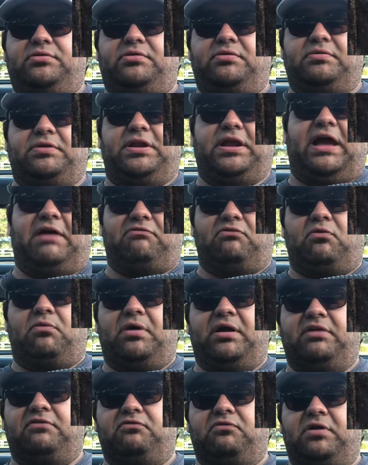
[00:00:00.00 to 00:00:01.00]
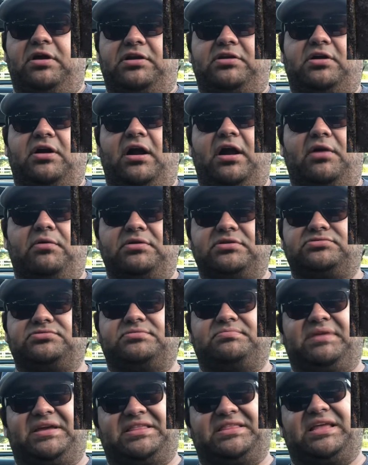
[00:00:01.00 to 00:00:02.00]
could have a one-of-one car, which
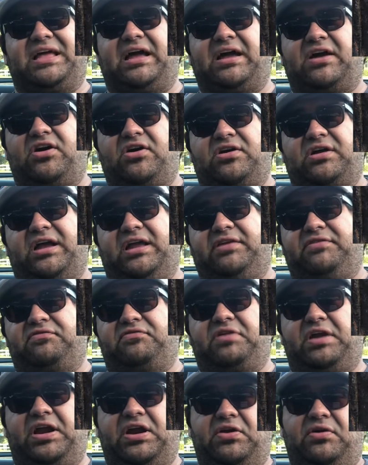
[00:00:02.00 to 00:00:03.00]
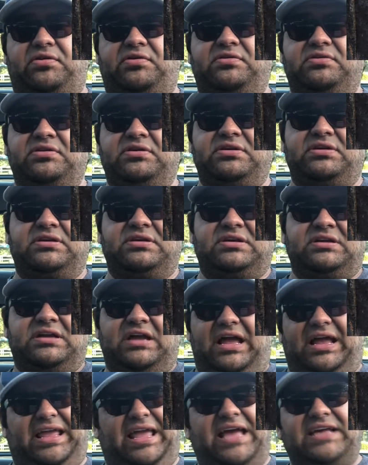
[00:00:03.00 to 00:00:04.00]
would make that car kind of rare,
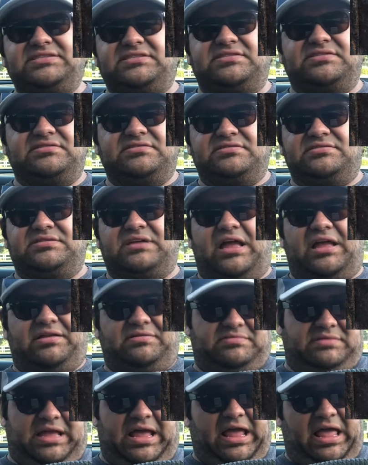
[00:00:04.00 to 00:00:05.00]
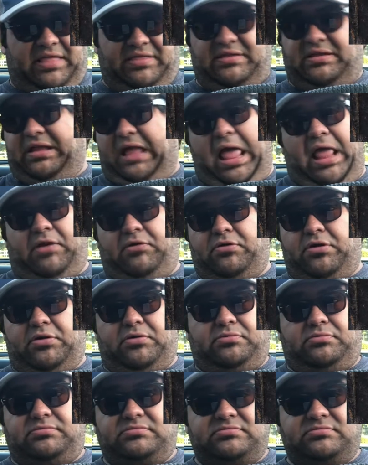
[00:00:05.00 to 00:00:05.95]
I guess. I don't know.